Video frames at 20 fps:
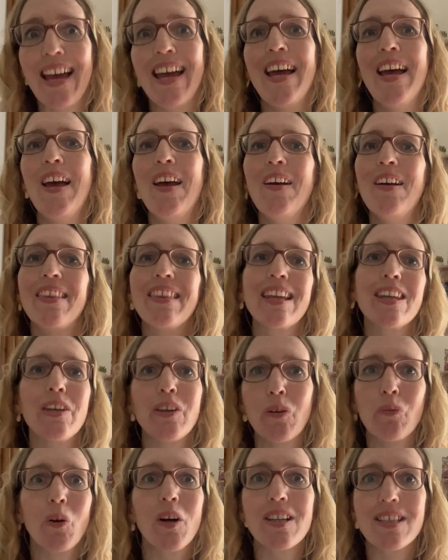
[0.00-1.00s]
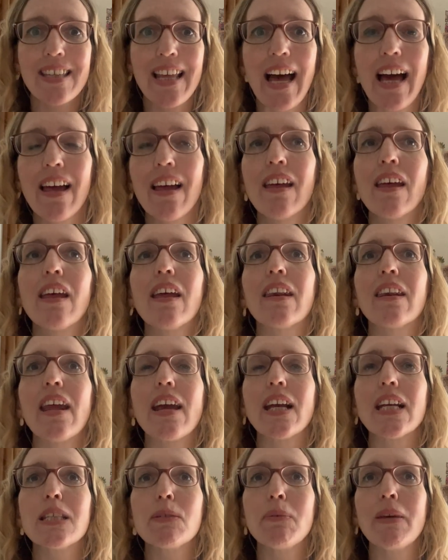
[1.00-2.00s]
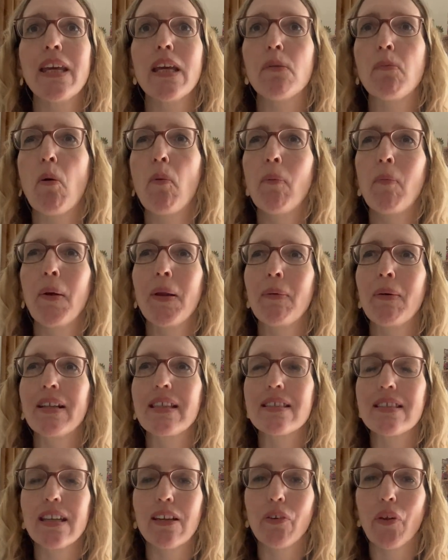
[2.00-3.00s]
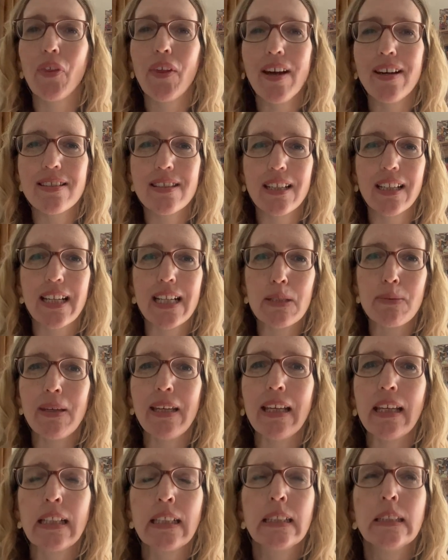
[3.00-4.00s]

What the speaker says: And then you can watch that next week, probably Wednesday or Thursday next week.